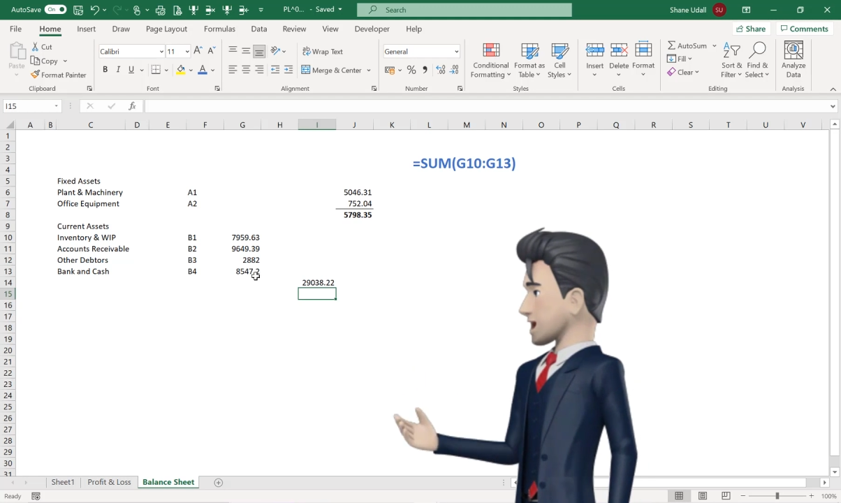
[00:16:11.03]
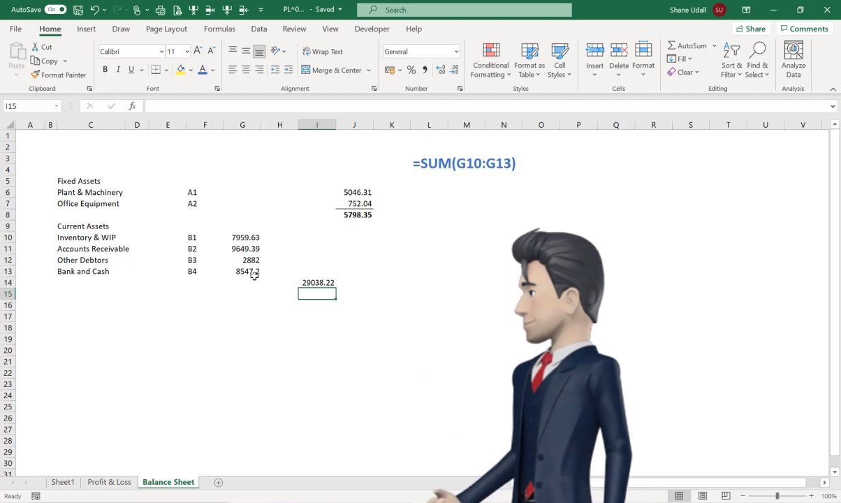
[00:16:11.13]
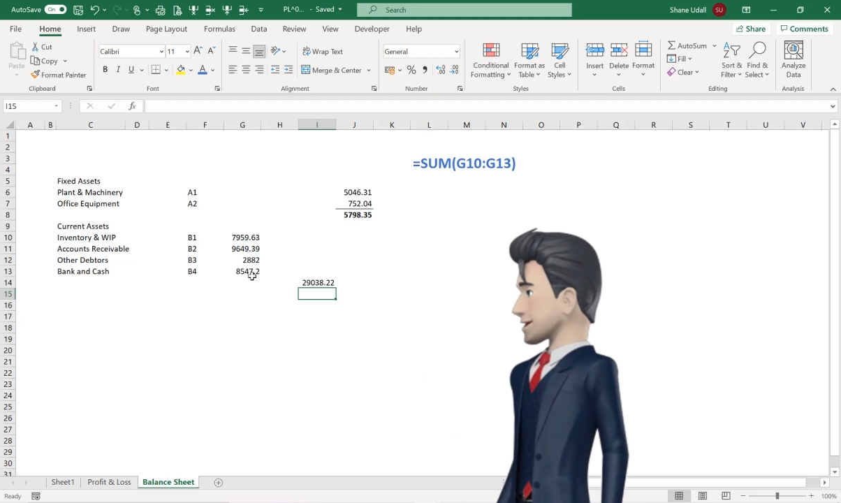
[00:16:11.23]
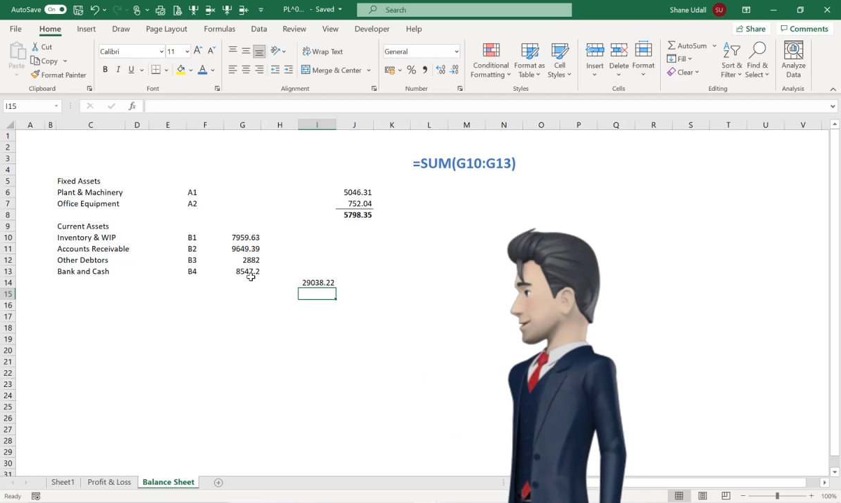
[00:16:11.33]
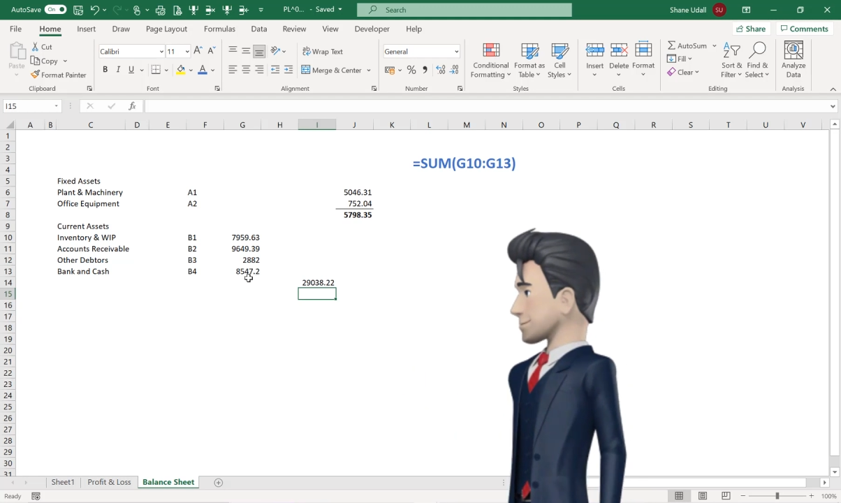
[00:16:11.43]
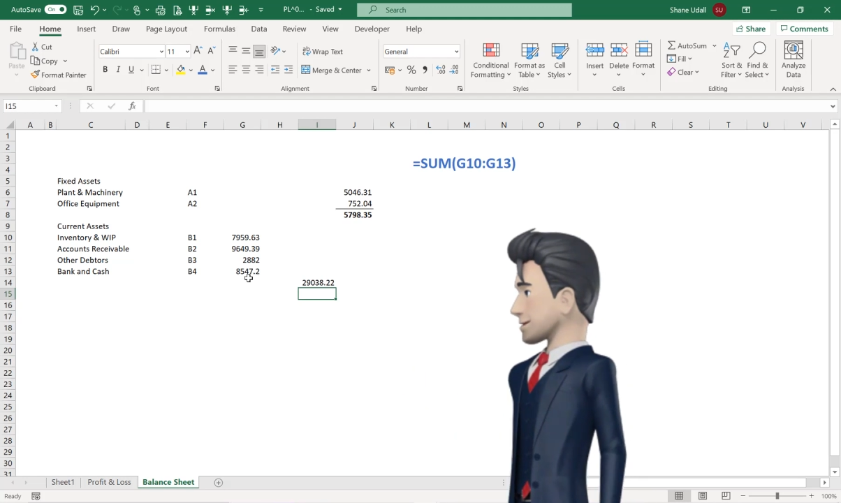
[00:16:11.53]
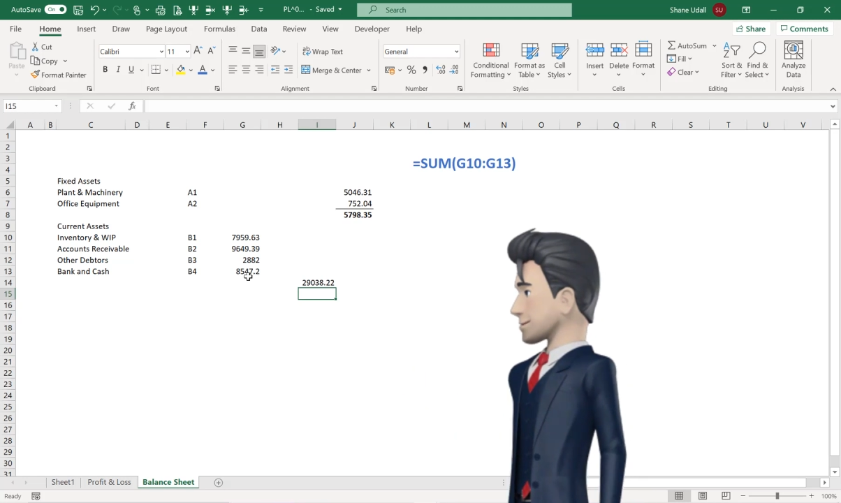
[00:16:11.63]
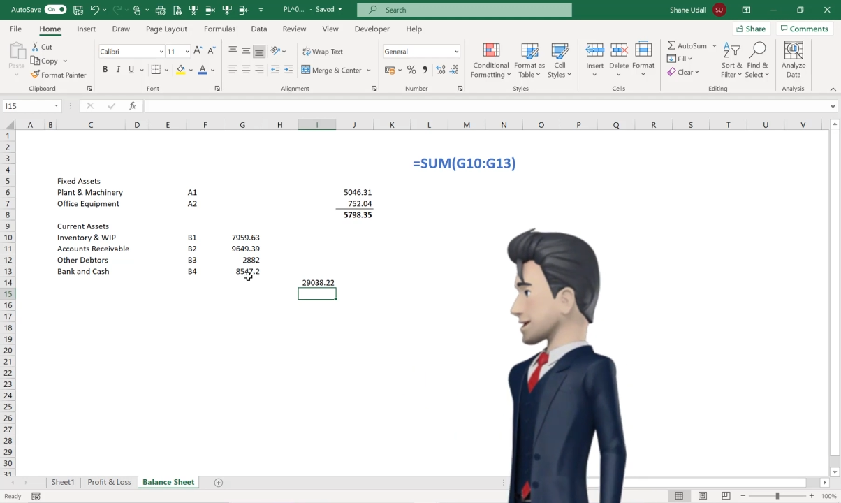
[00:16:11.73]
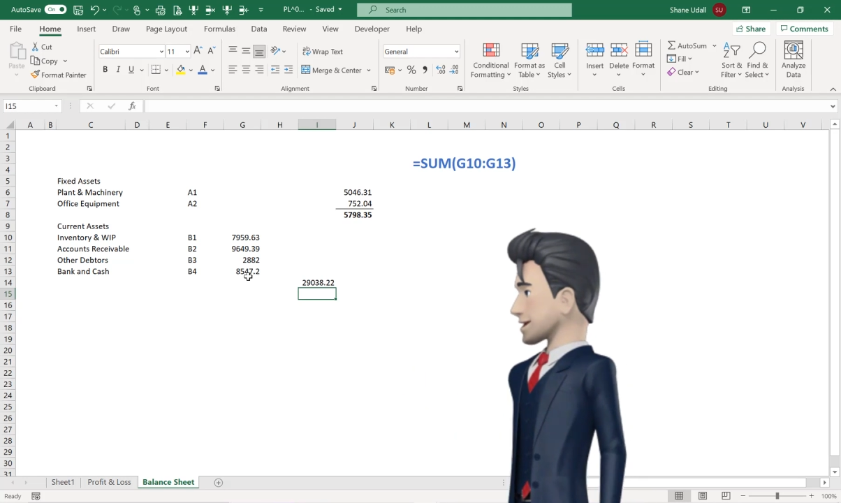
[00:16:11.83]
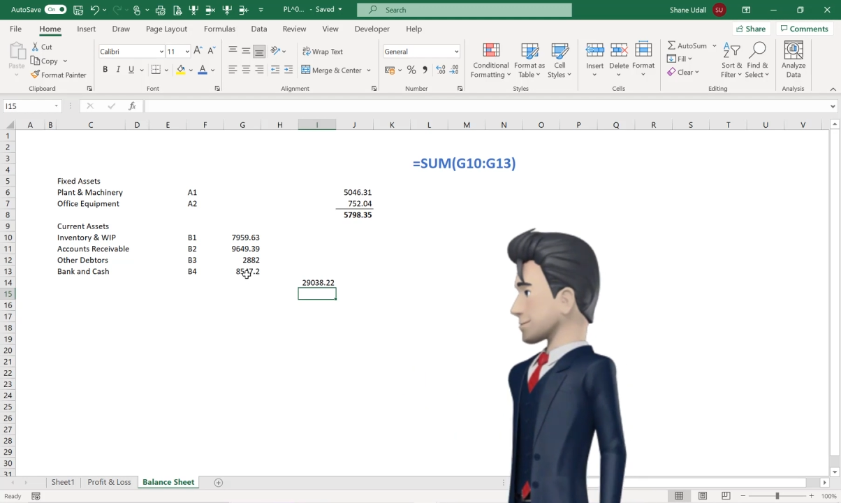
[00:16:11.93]
Then
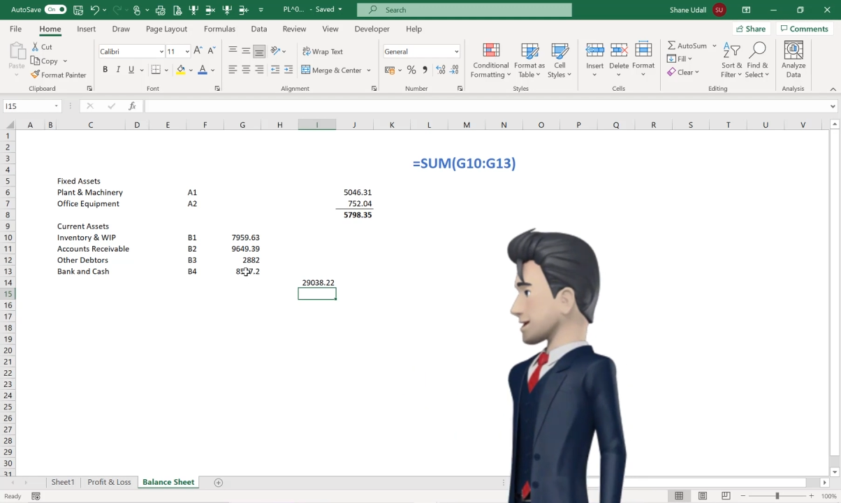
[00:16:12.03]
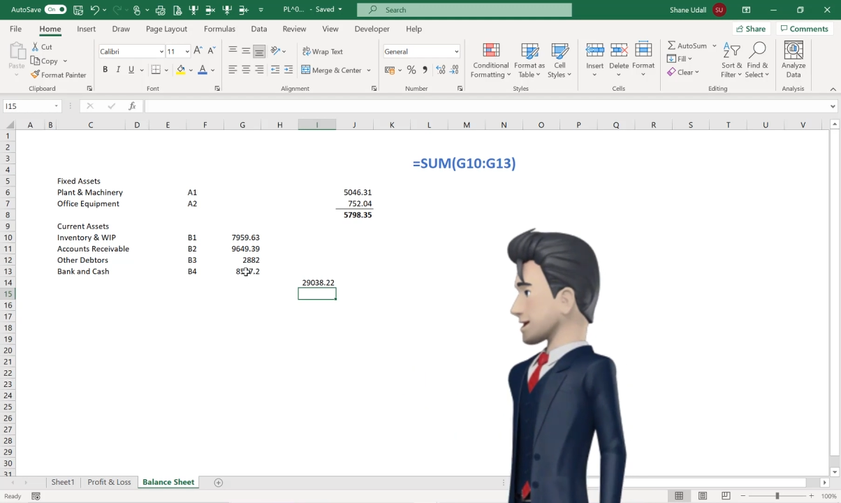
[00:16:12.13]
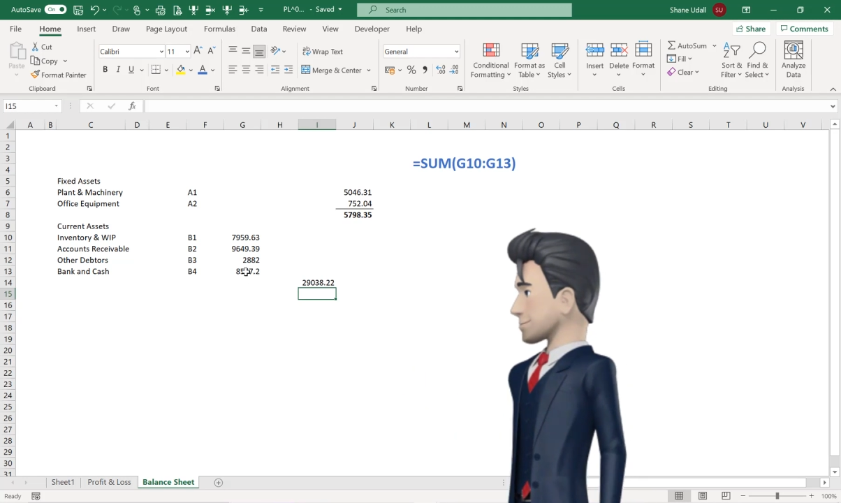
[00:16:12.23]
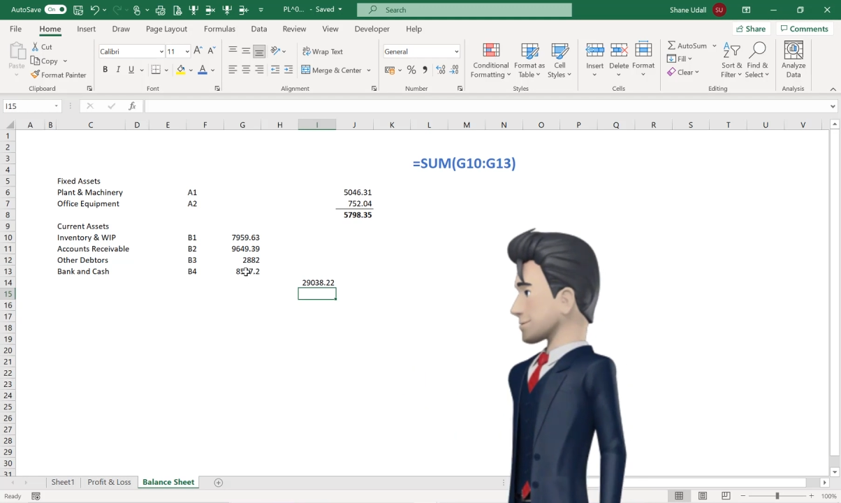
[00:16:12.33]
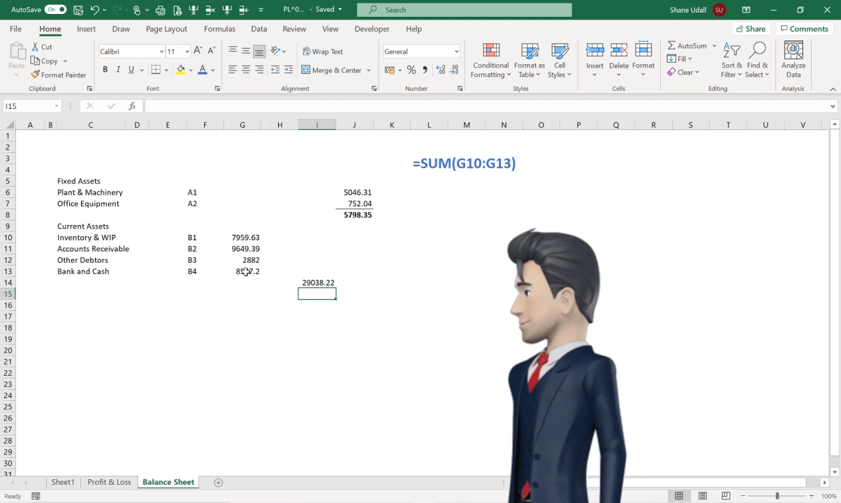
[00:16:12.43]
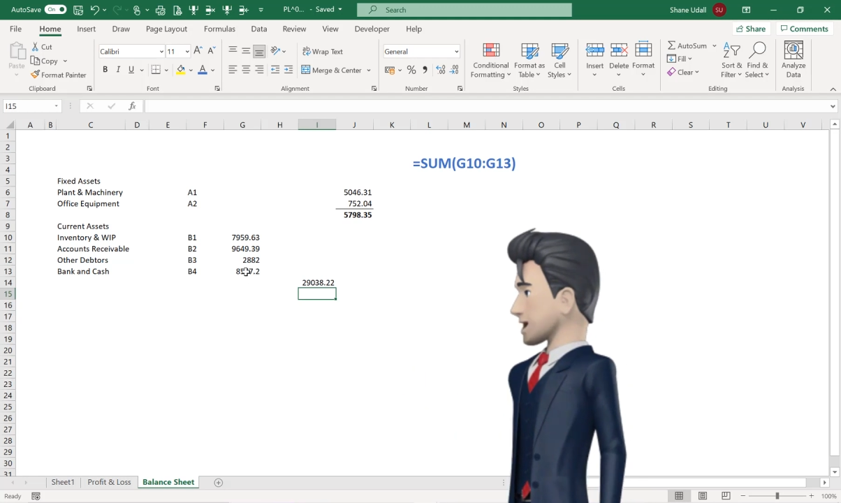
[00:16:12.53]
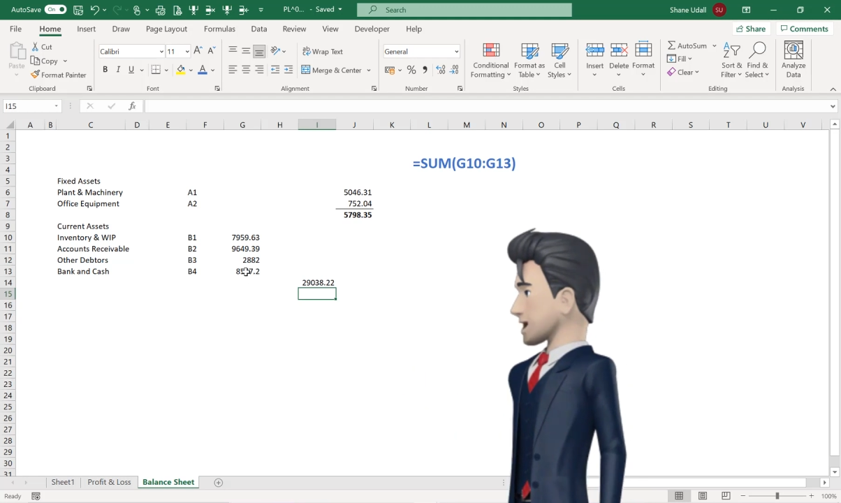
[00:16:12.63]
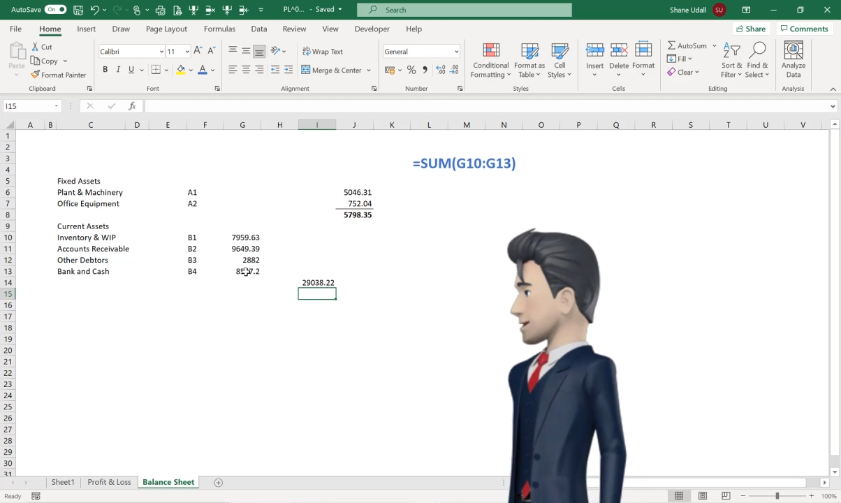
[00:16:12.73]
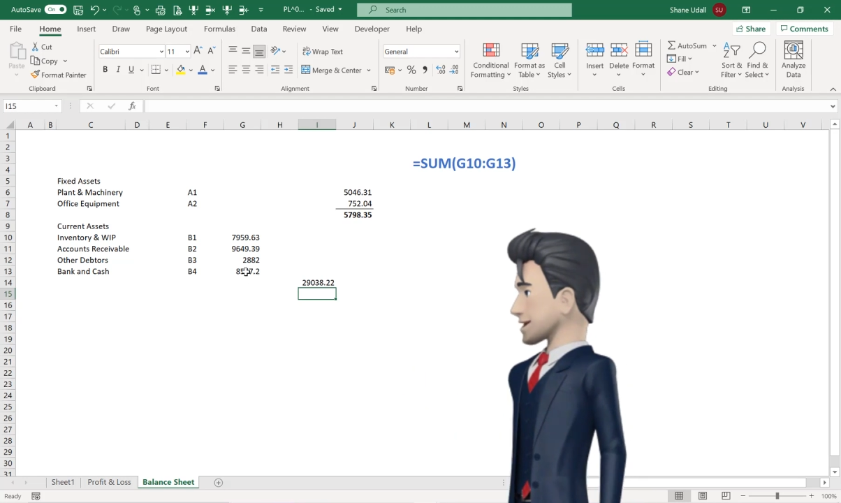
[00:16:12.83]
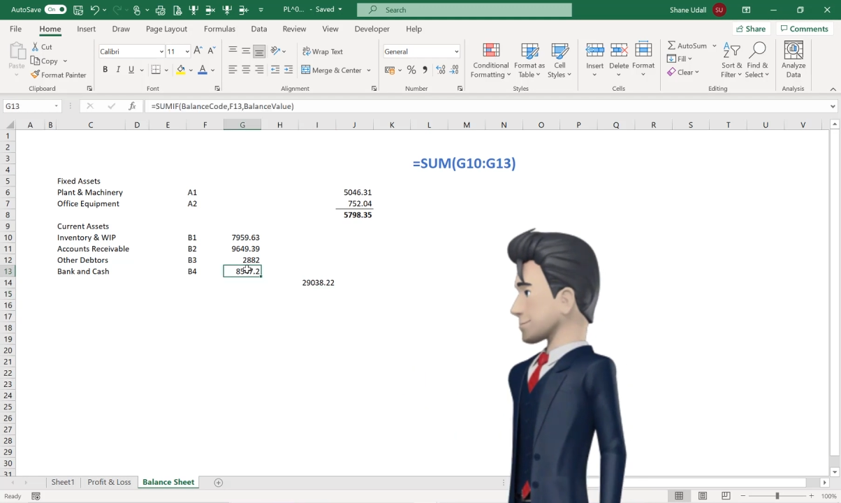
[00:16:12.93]
enter a bottom
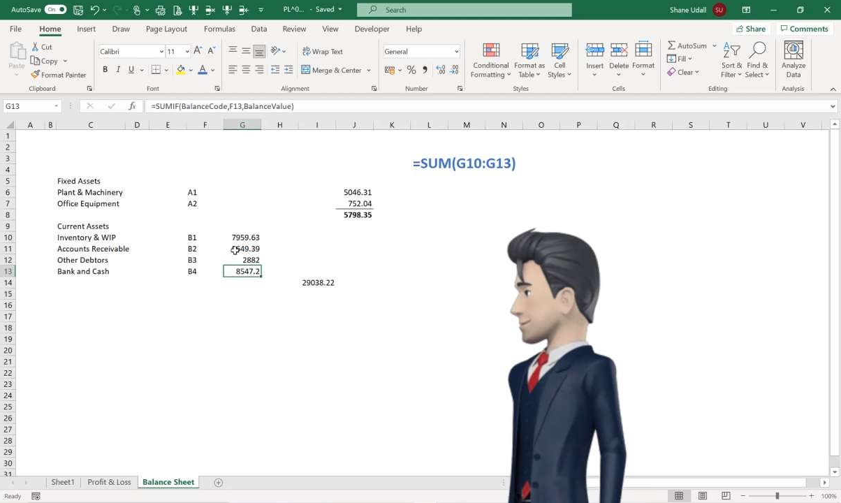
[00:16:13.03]
border